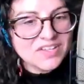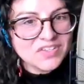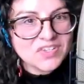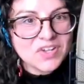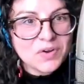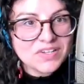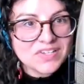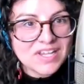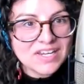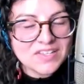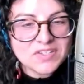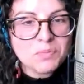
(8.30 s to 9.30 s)
so
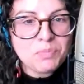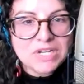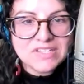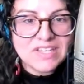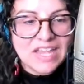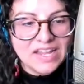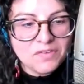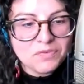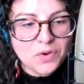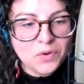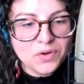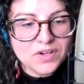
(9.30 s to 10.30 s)
exciting. This is a big day,
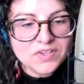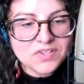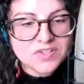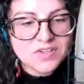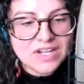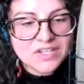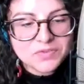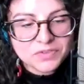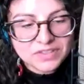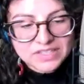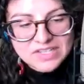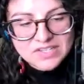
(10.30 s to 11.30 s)
of course. You guys
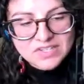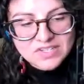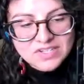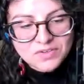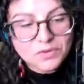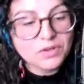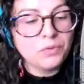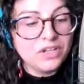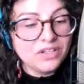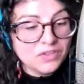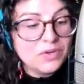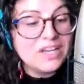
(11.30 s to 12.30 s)
released,
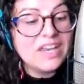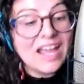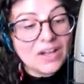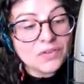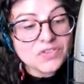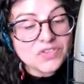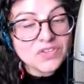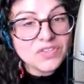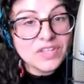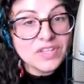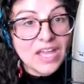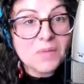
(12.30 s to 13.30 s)
you announced
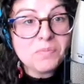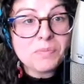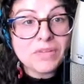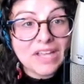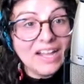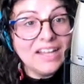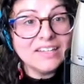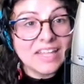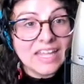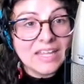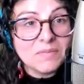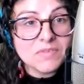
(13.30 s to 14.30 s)
the album God
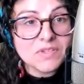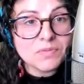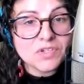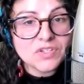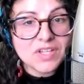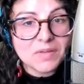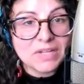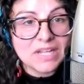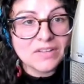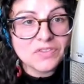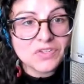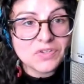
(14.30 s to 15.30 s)
Games, which is coming
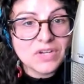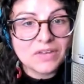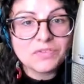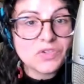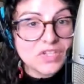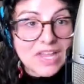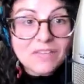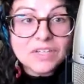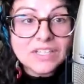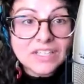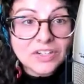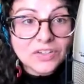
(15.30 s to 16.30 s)
out soon after
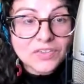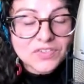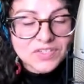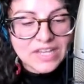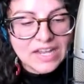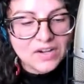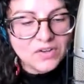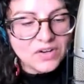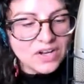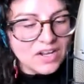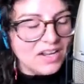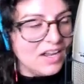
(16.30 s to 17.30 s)
7 years now.
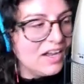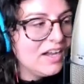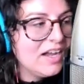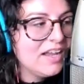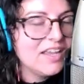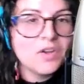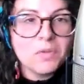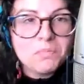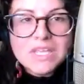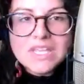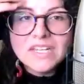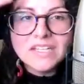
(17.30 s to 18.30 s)

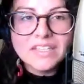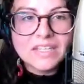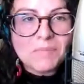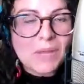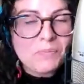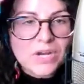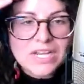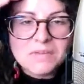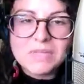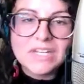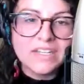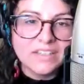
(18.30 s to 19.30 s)
My brain
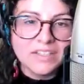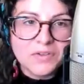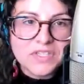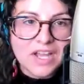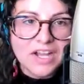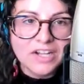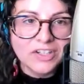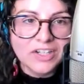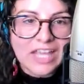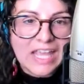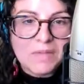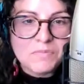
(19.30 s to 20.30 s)
immediately goes to Hunger
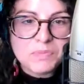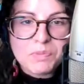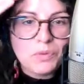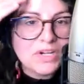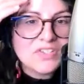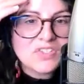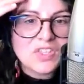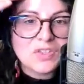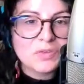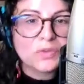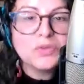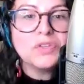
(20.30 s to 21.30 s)
Games. But what is the
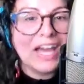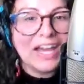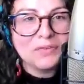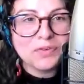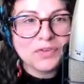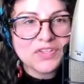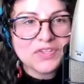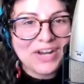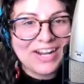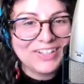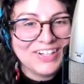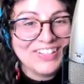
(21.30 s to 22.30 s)
through line for this
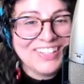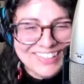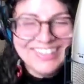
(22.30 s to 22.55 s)
record?